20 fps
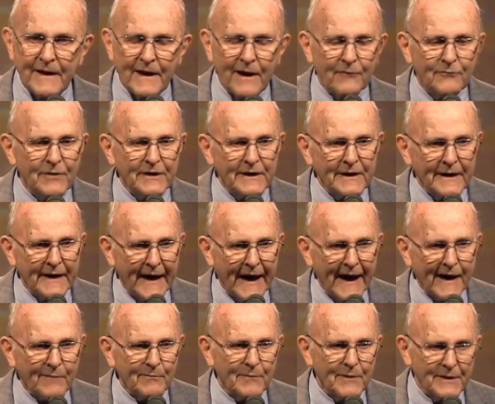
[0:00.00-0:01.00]

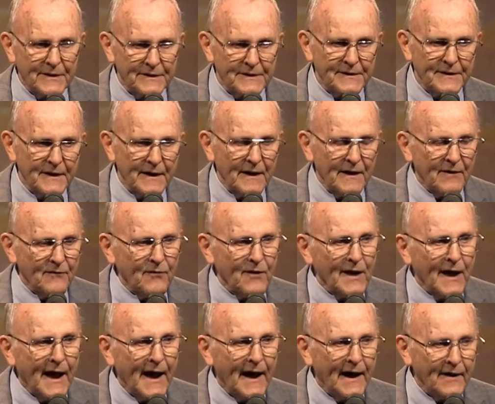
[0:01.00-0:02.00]
reenactment of
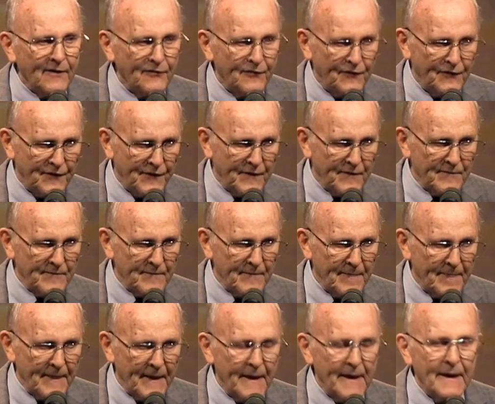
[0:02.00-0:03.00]
life.
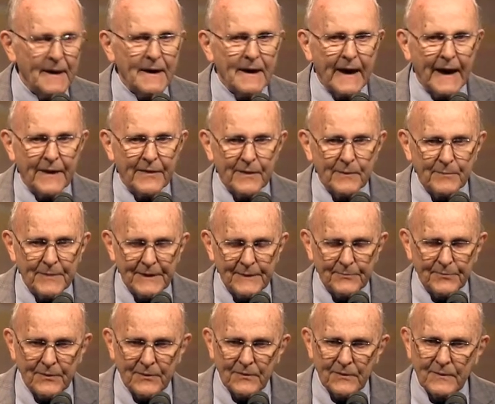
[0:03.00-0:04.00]
And the
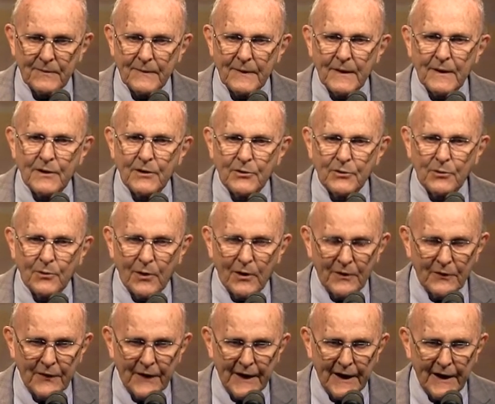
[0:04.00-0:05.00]
people who
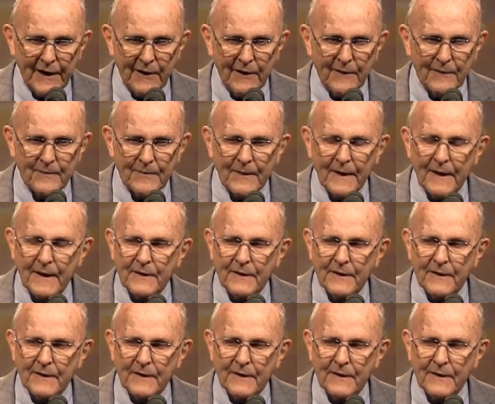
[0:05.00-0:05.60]
are there